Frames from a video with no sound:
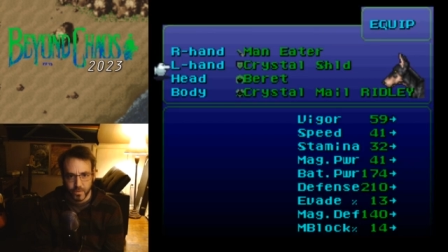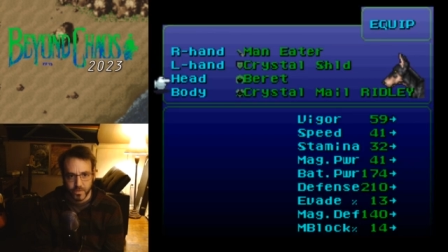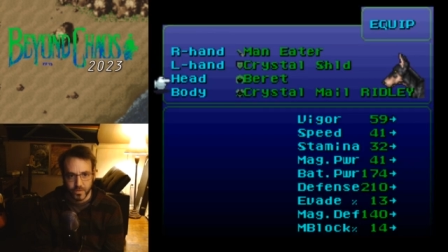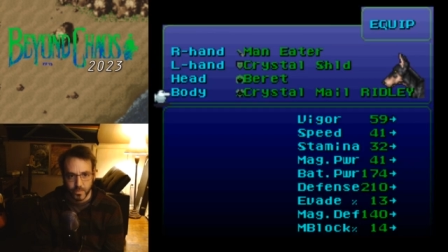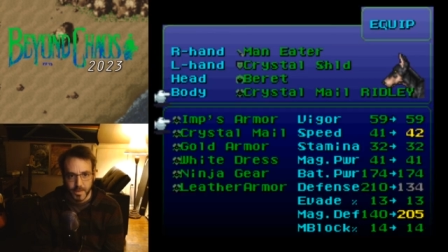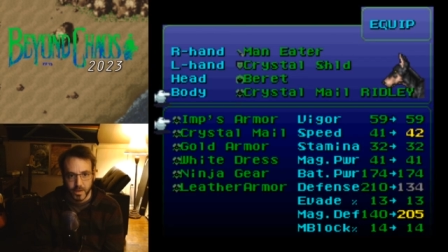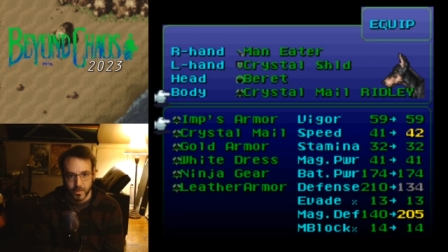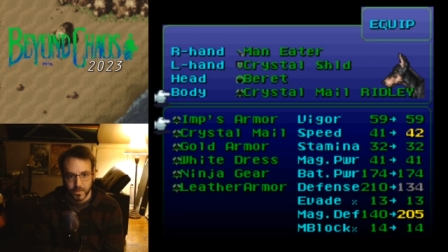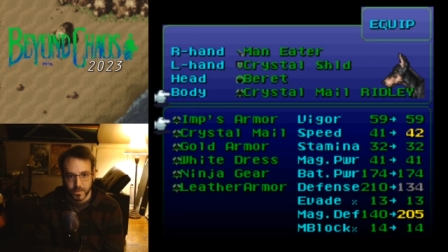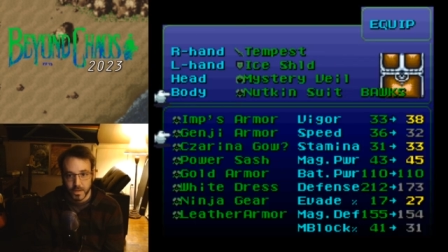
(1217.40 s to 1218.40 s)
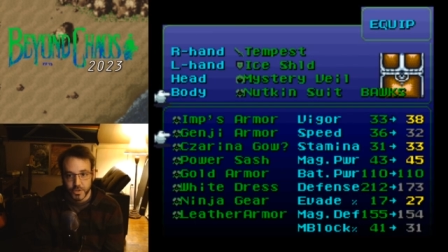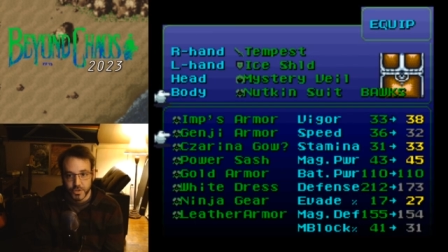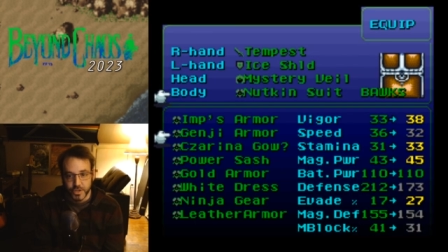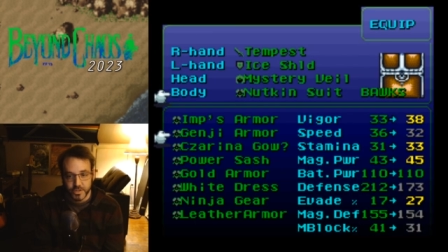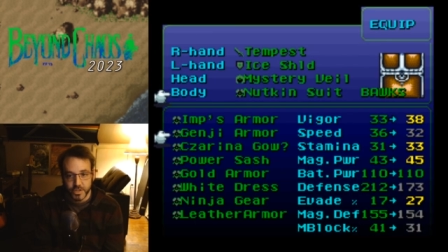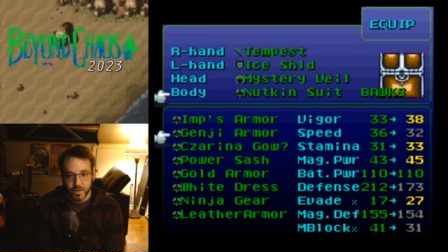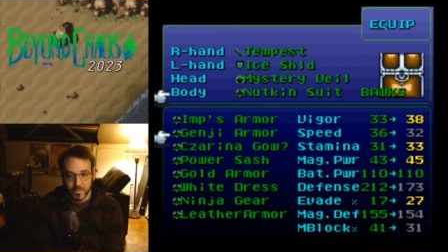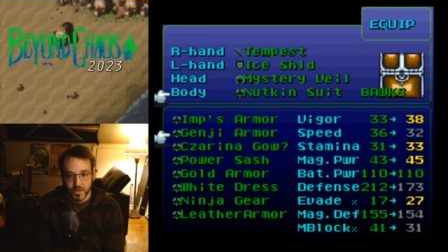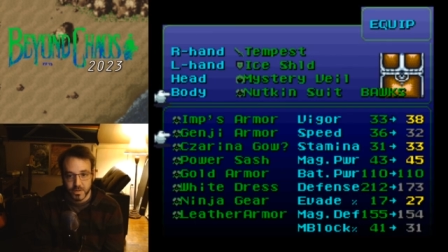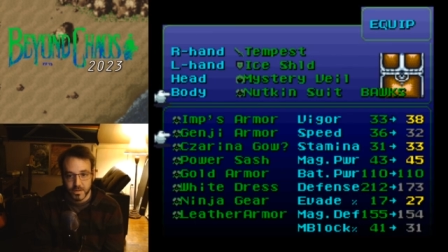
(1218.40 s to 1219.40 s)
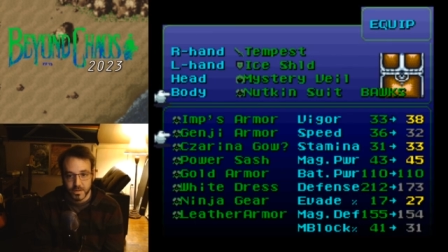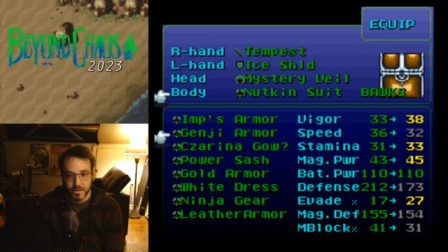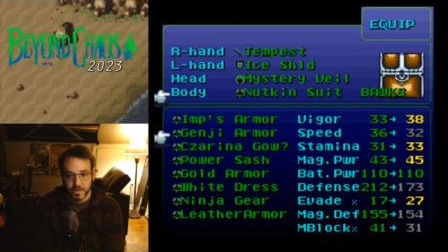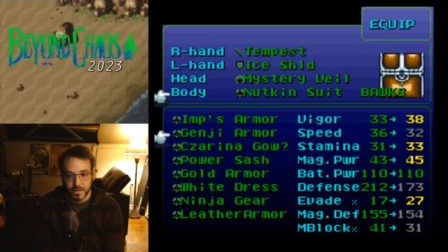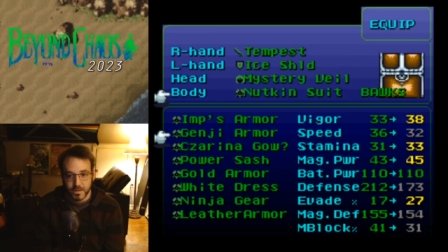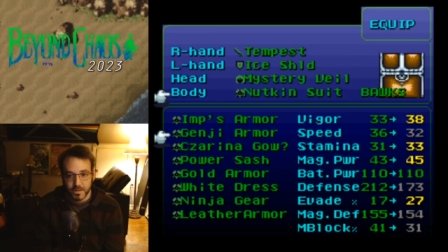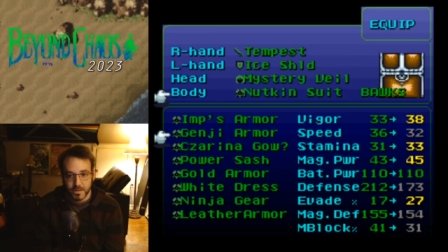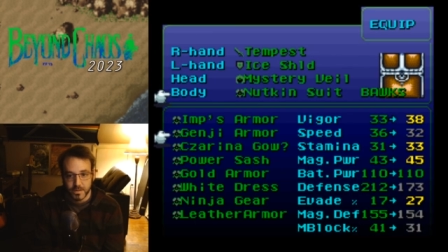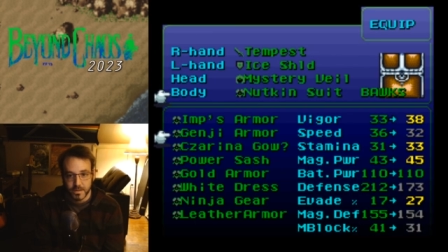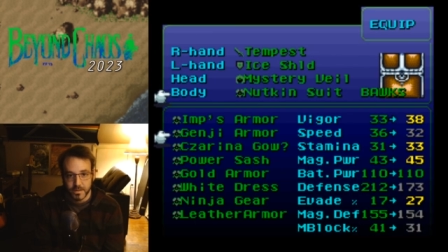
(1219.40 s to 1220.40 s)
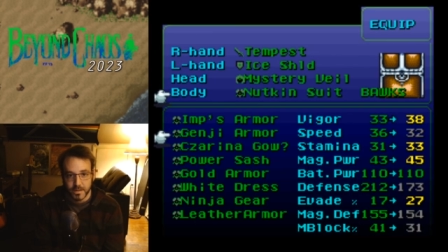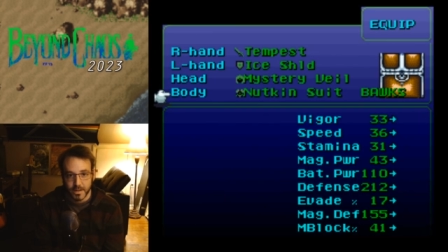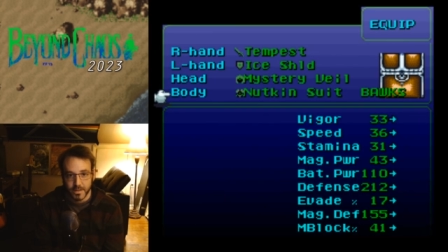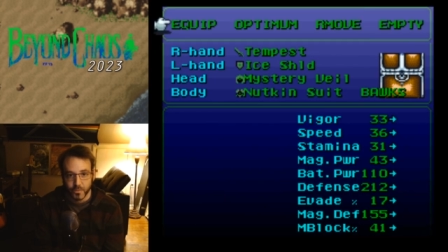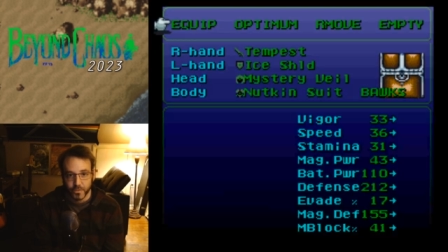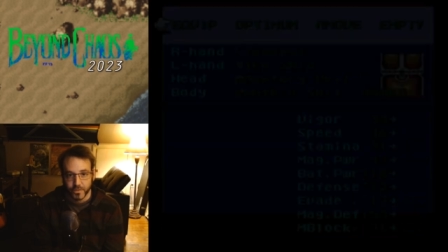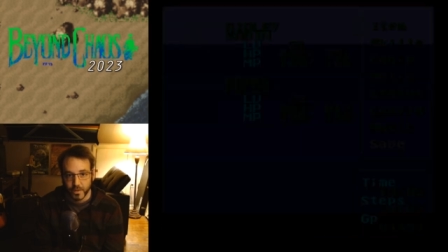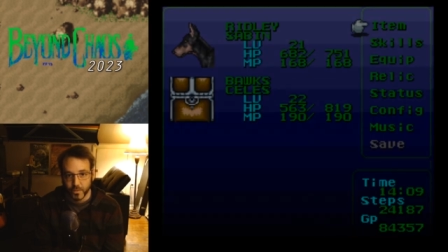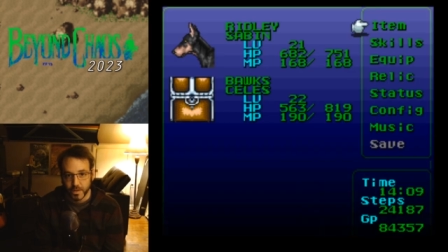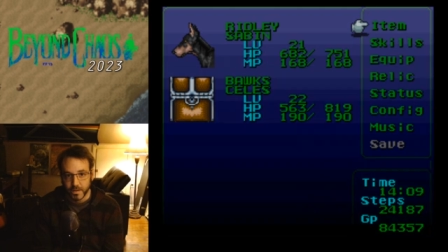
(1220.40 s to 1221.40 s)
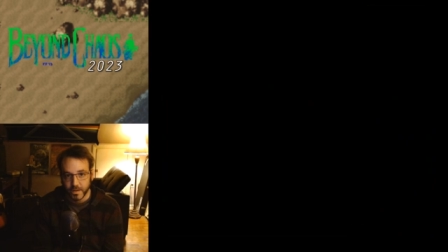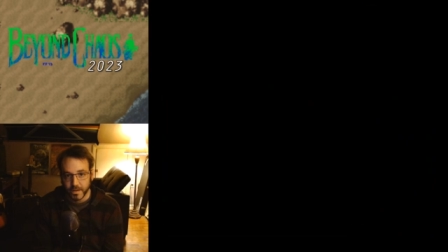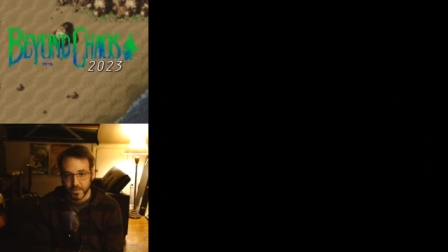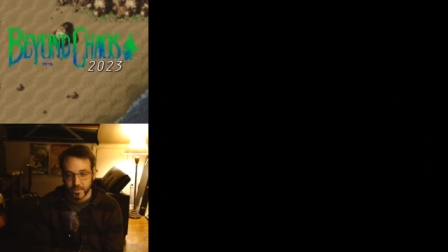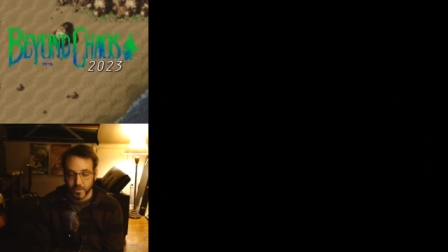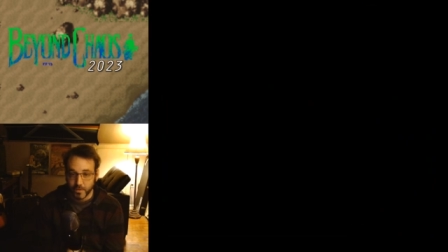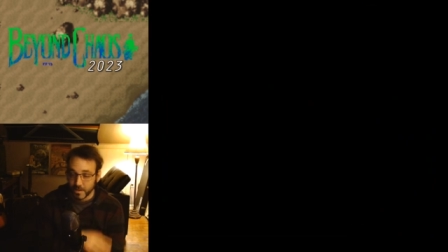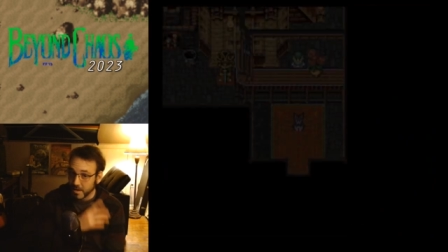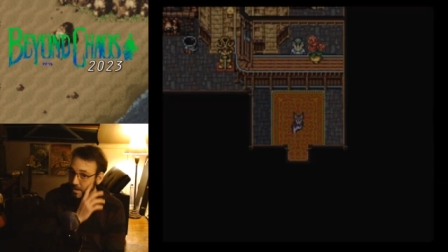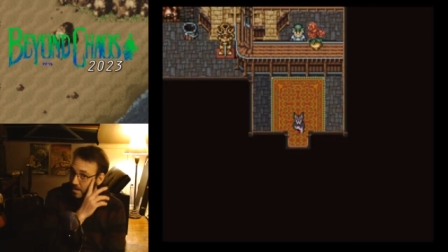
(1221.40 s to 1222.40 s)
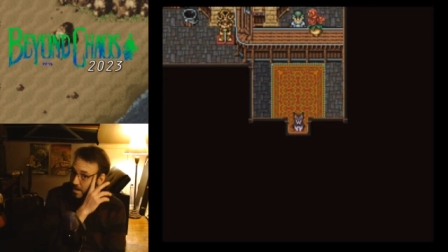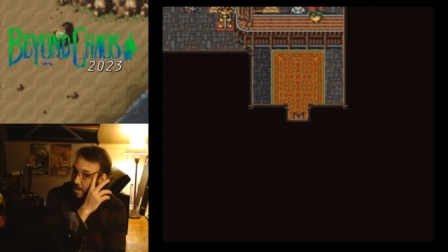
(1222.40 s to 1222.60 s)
Crystal Mail. Genji Armor? I think we'll stick with the Nutkin suit there.